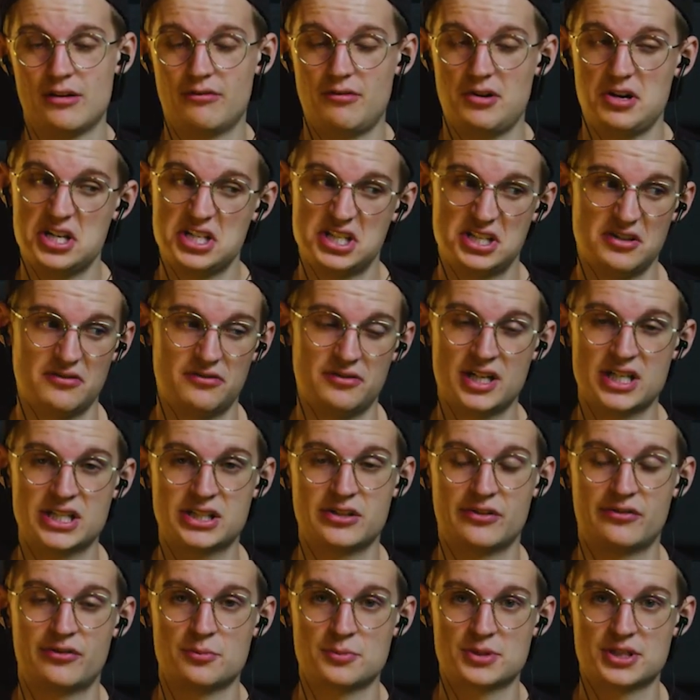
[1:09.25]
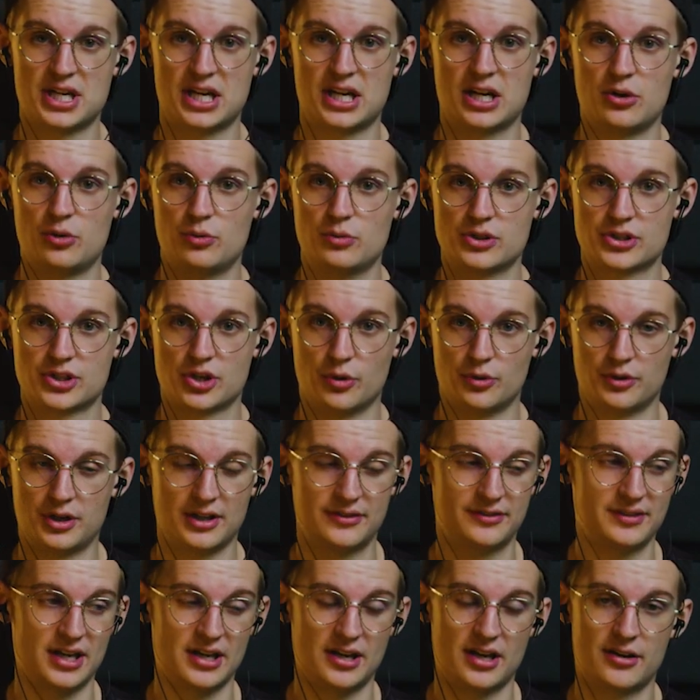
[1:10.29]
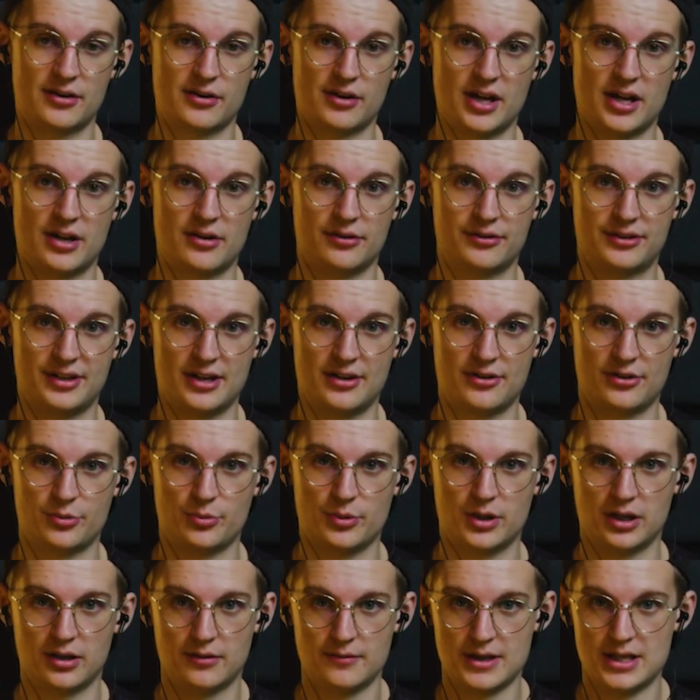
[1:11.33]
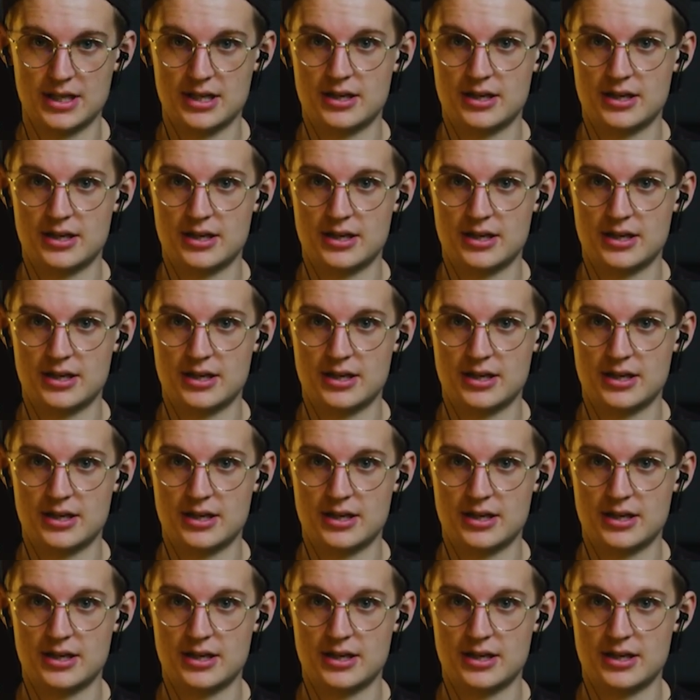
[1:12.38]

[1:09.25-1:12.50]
Very easy finesse there from Salah, who will score that 10 out of 10 as well.